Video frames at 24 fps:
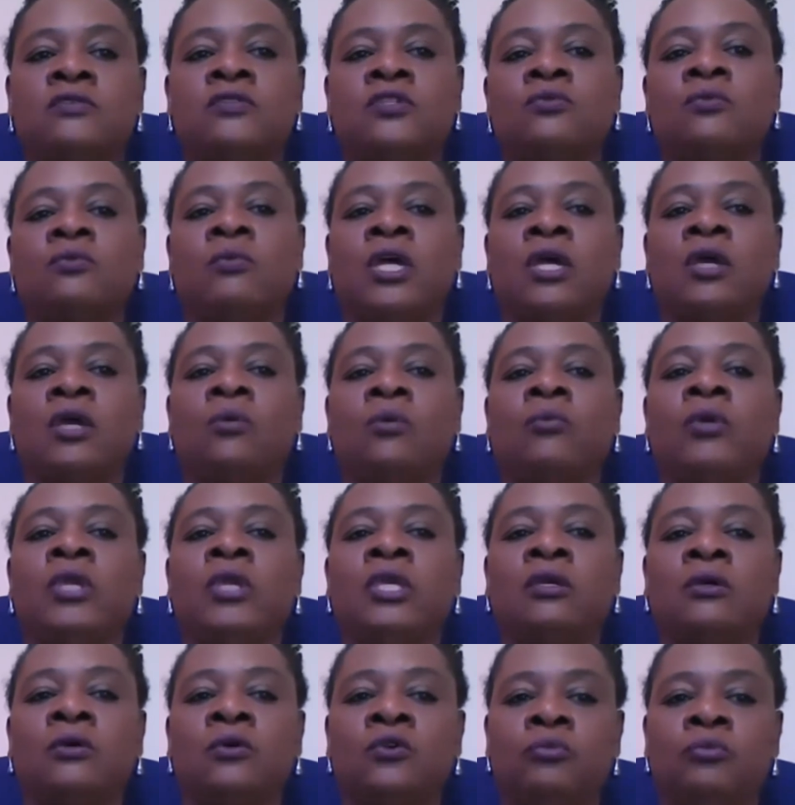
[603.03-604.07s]
is where we
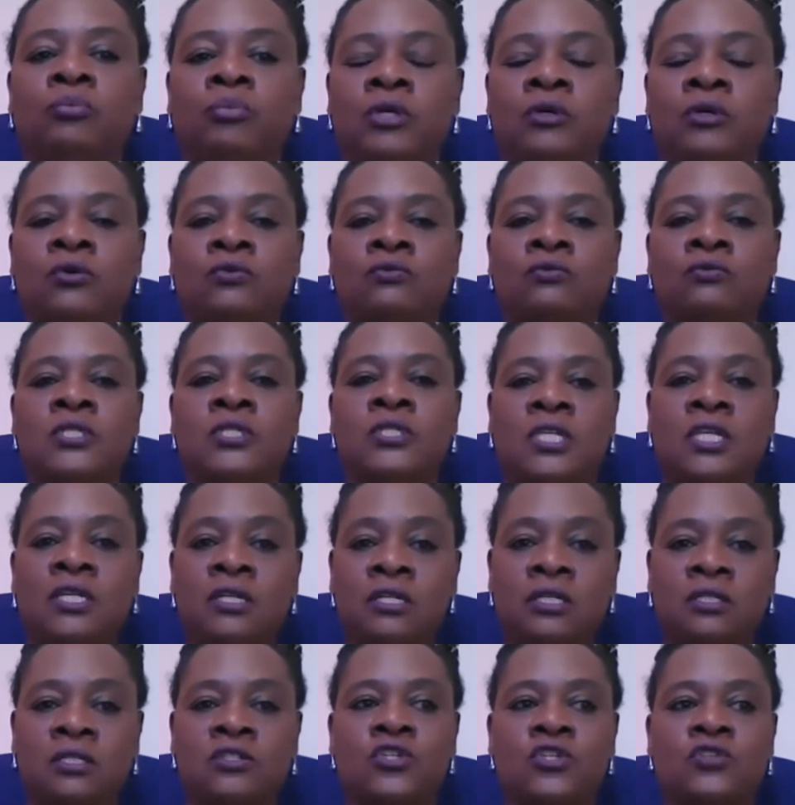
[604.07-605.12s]
could build
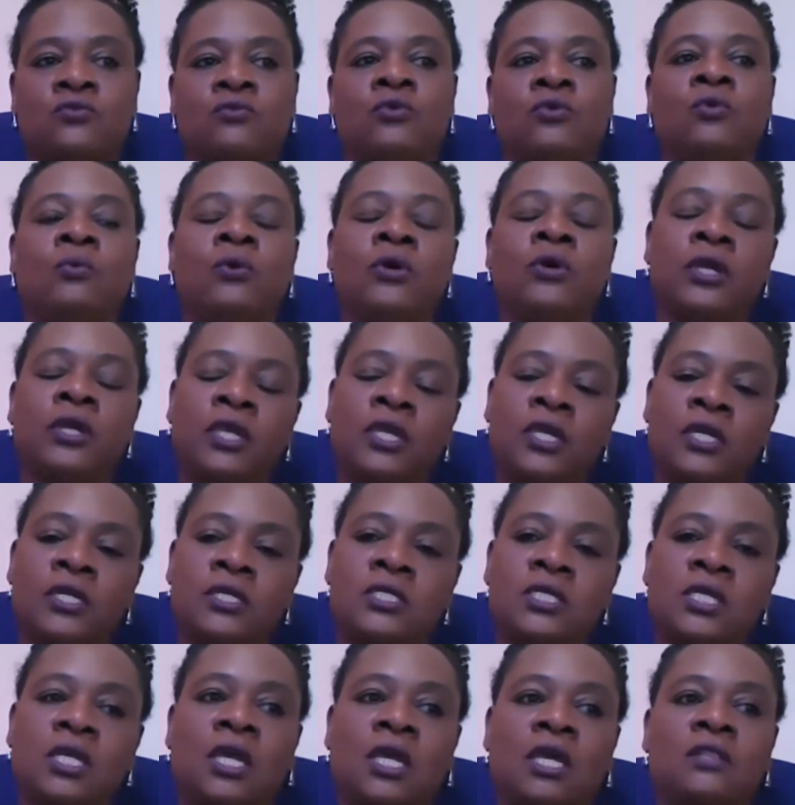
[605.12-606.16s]
resilience through working
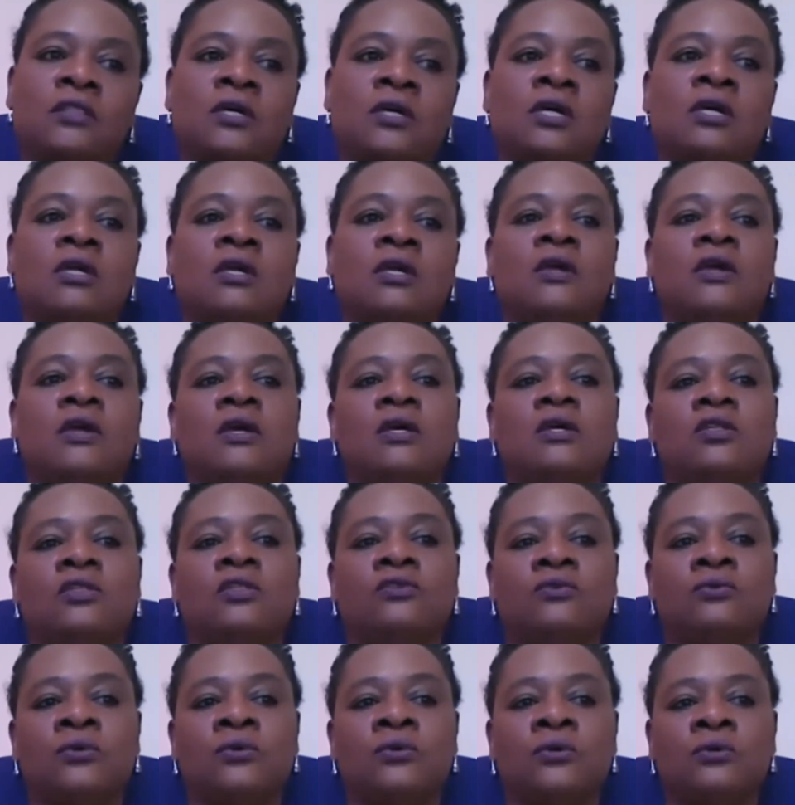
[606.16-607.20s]
together,
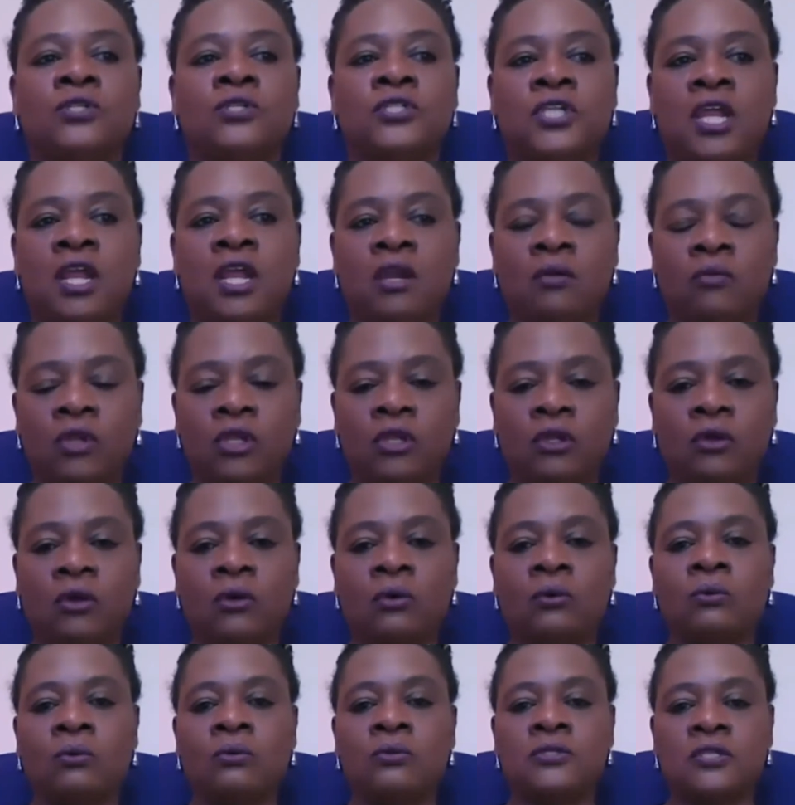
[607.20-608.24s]
through sharing
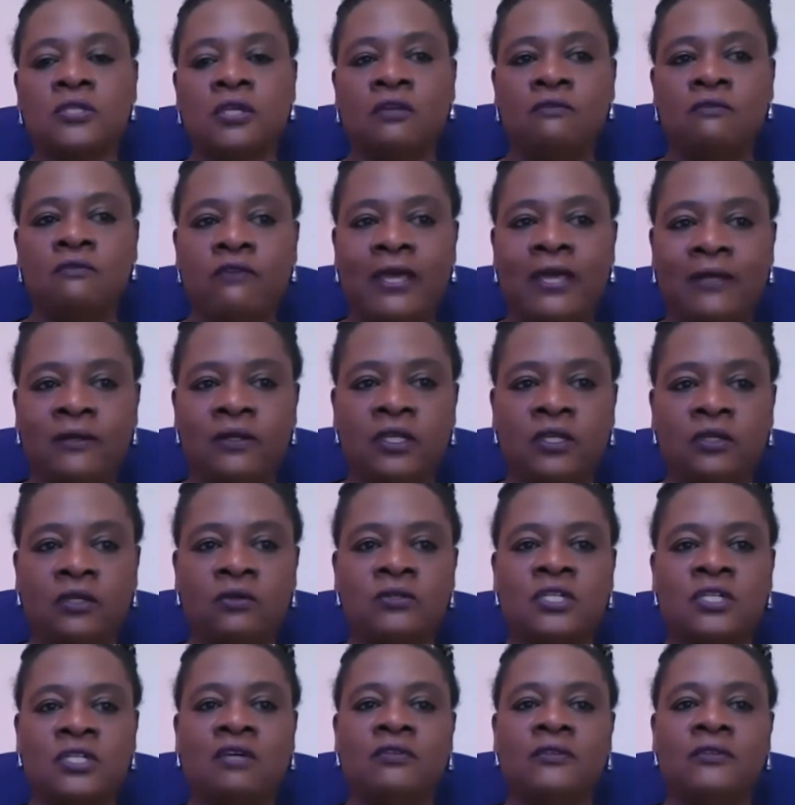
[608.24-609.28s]
goals and
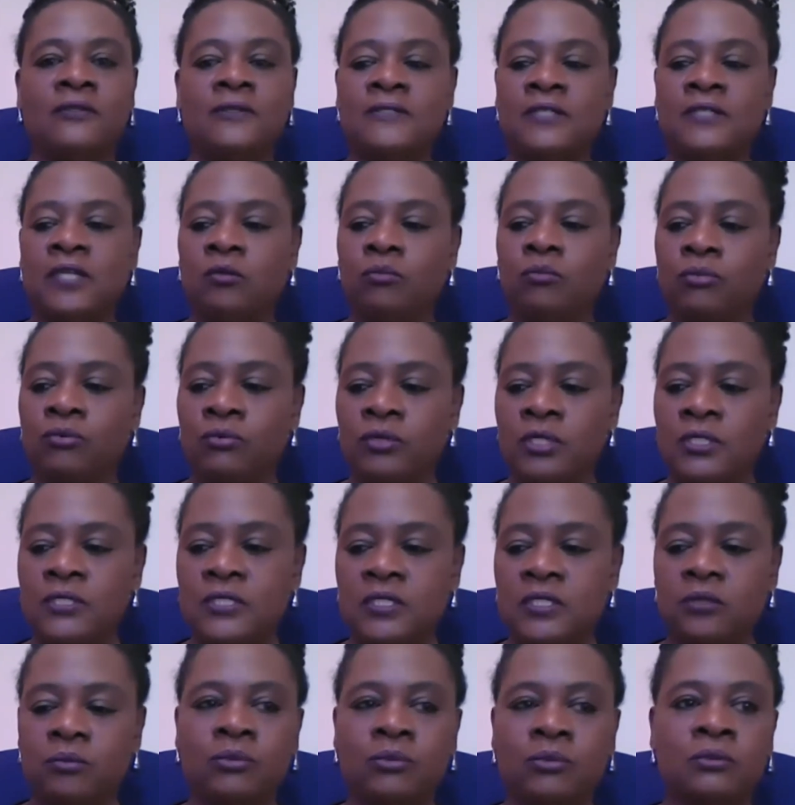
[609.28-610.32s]
values, having the same
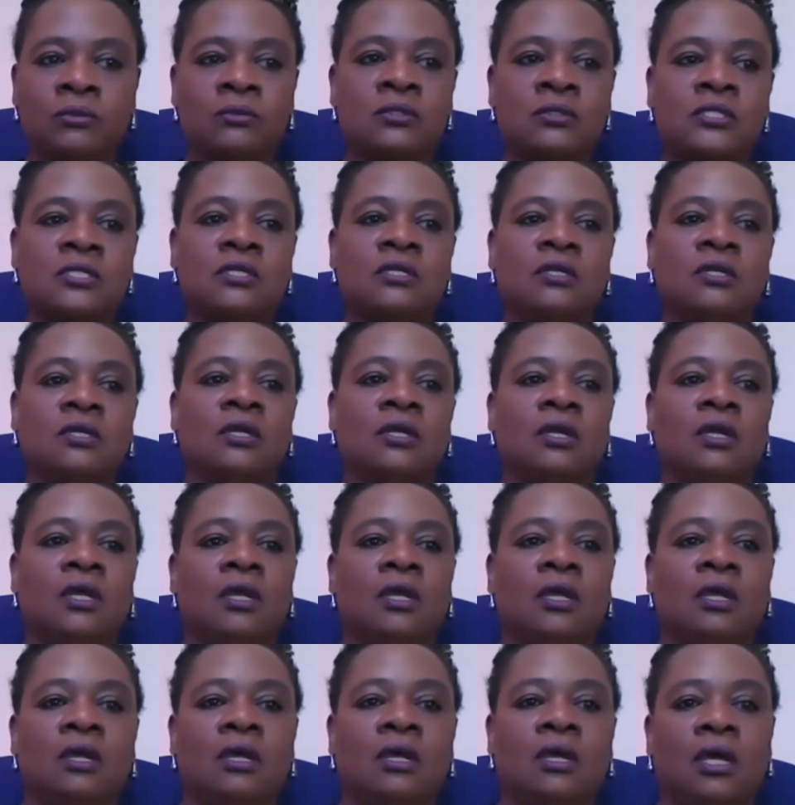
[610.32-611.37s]
principles.
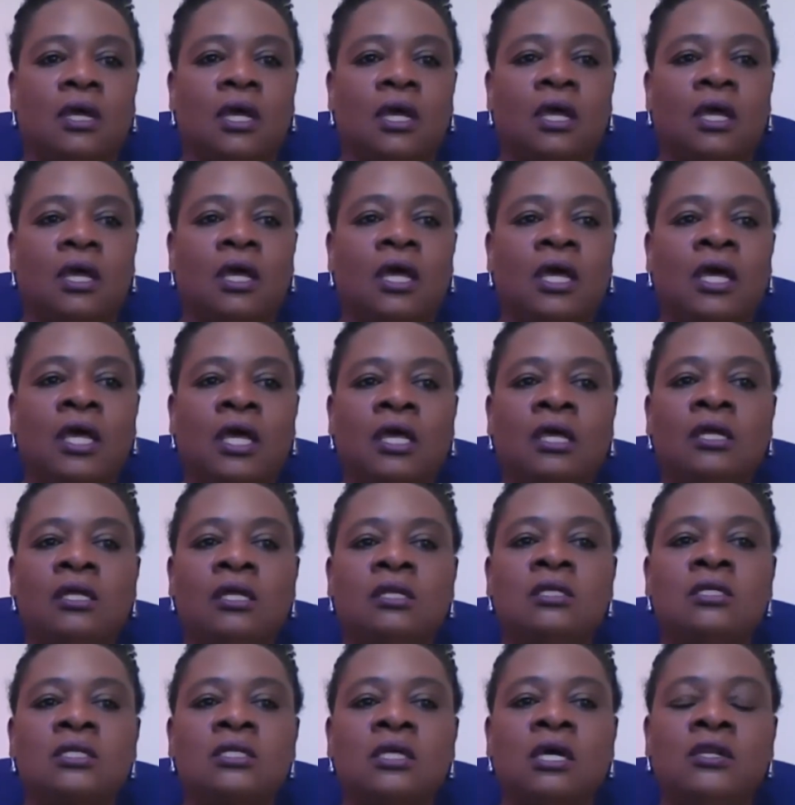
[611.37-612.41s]

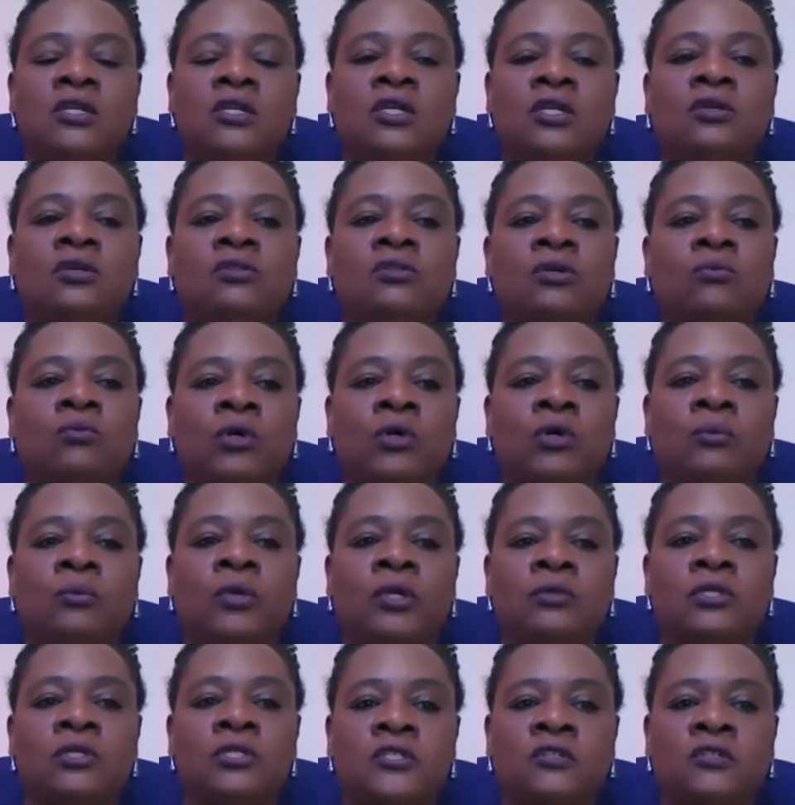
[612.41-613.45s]
And I knew that what we
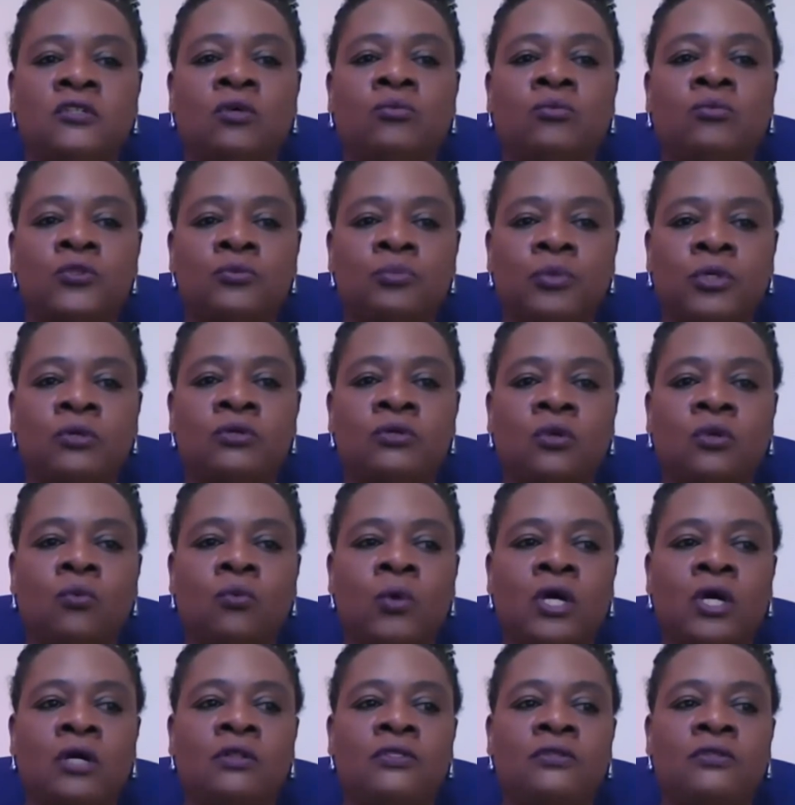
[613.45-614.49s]
were doing was building
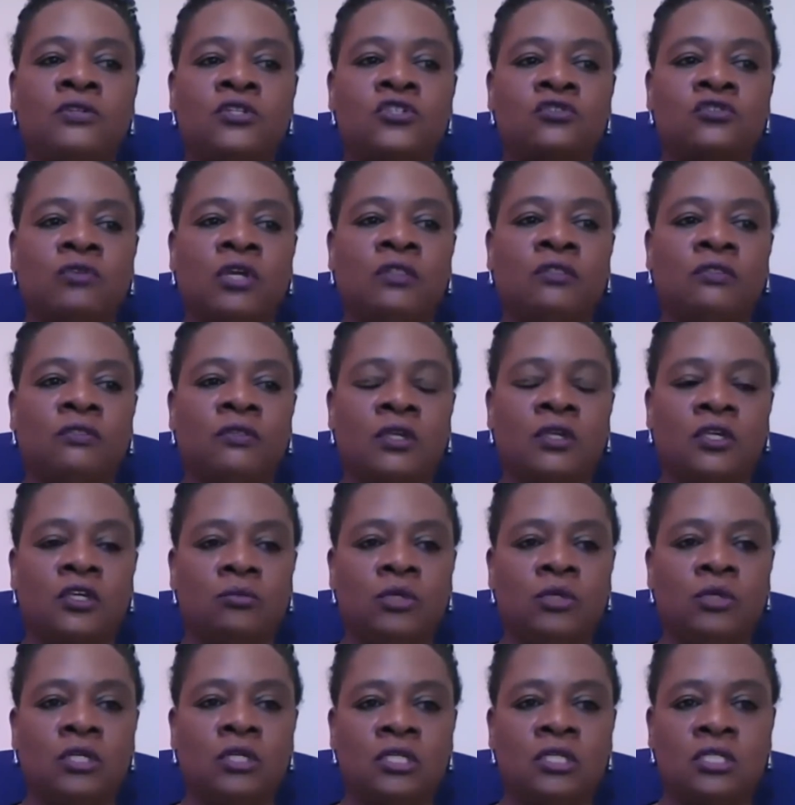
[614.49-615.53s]
wealth and strength in
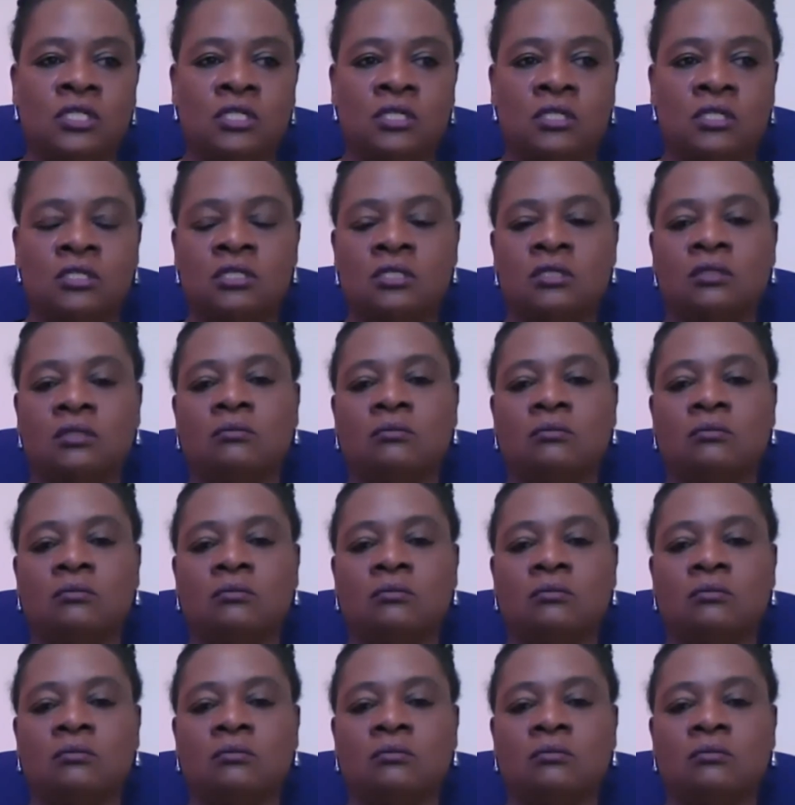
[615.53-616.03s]
communities.